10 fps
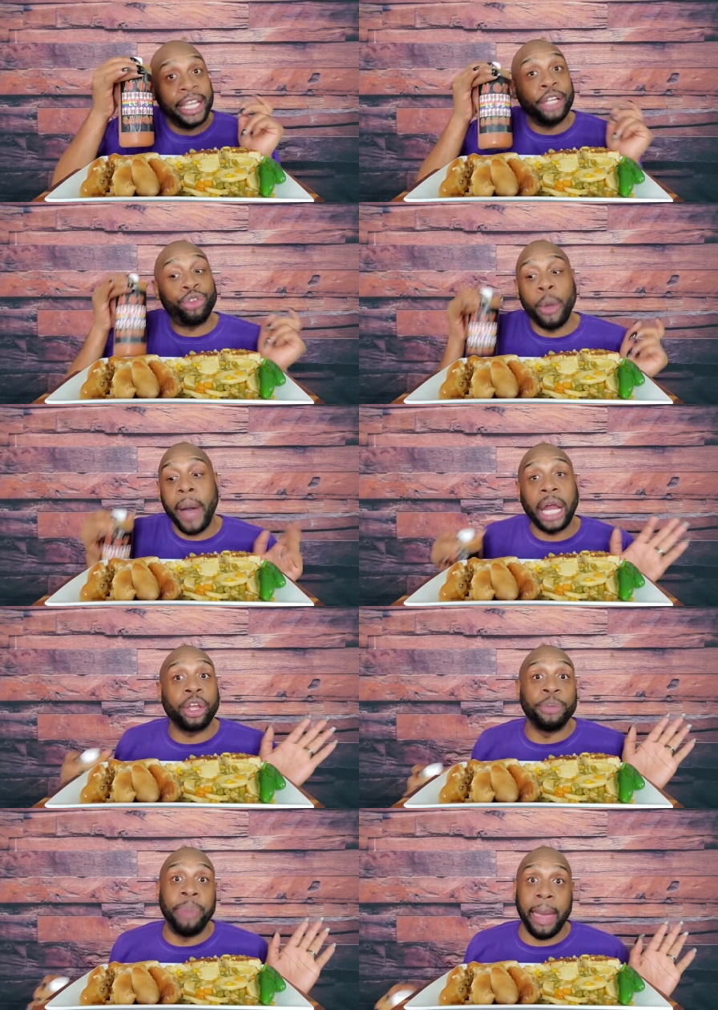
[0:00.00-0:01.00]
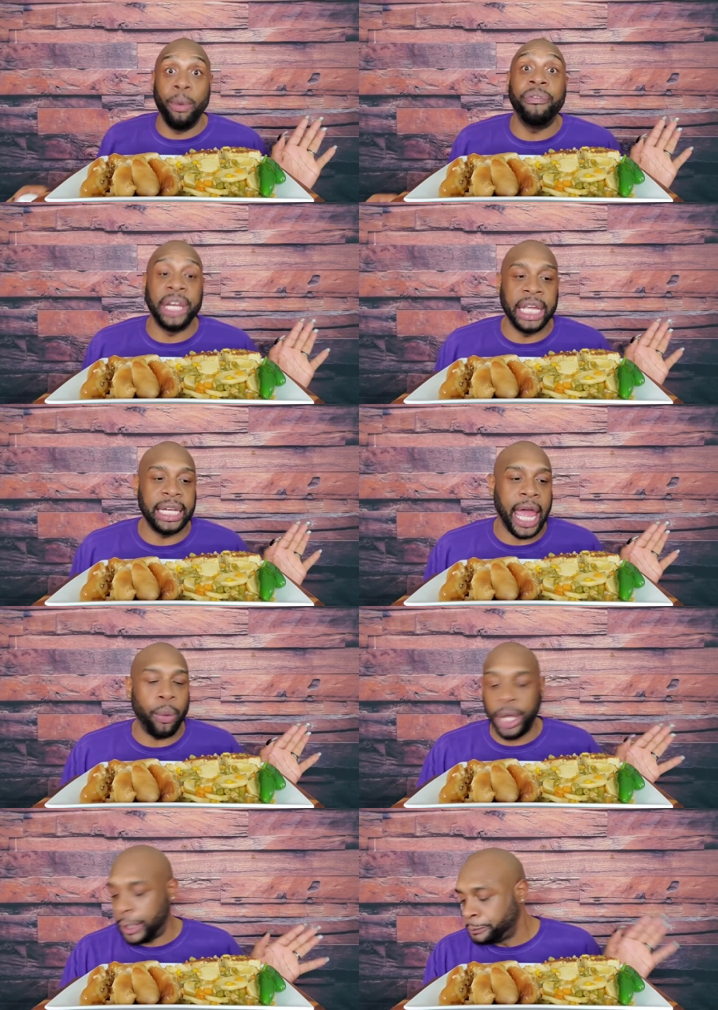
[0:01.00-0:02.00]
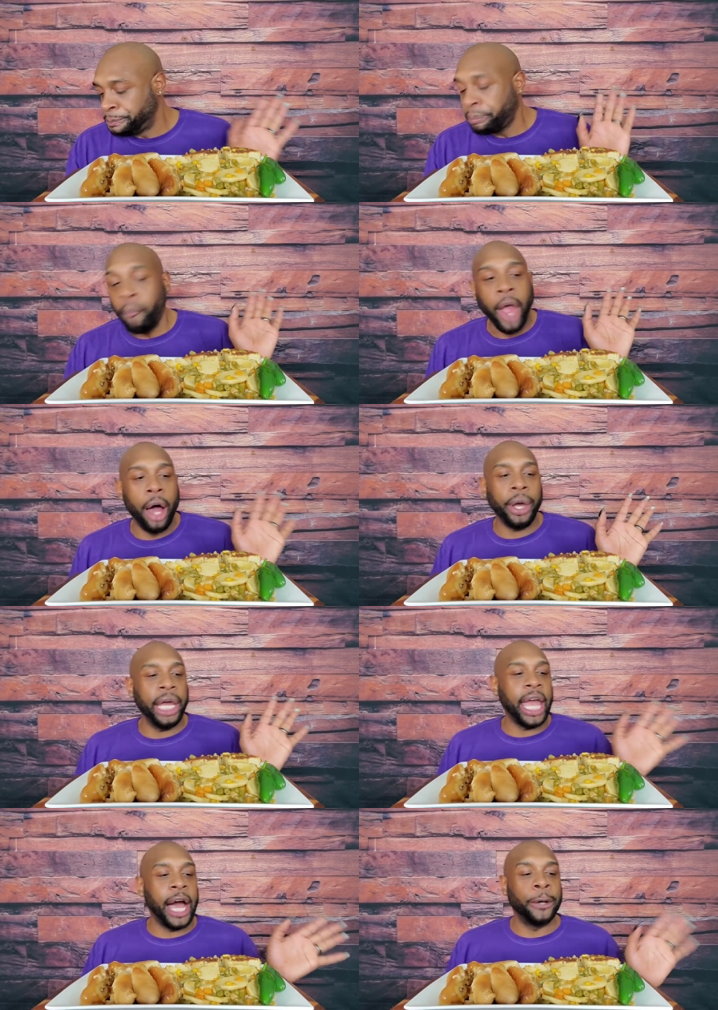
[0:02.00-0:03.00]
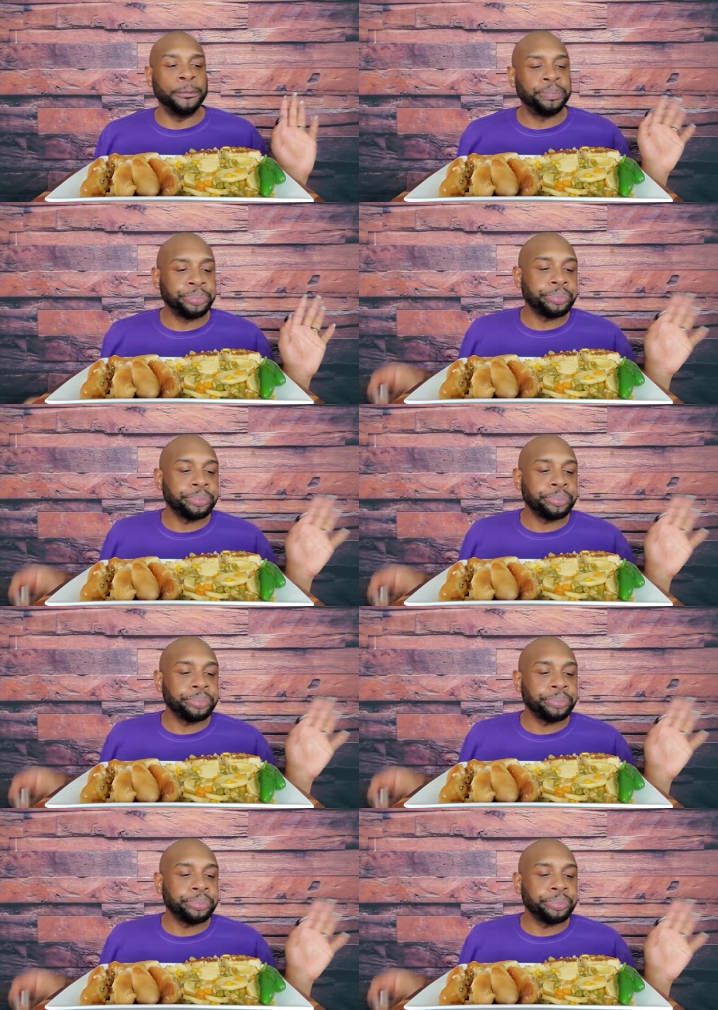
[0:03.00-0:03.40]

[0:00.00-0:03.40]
Get your bottle, because, baby, we finna get down with it. Okay, y'all.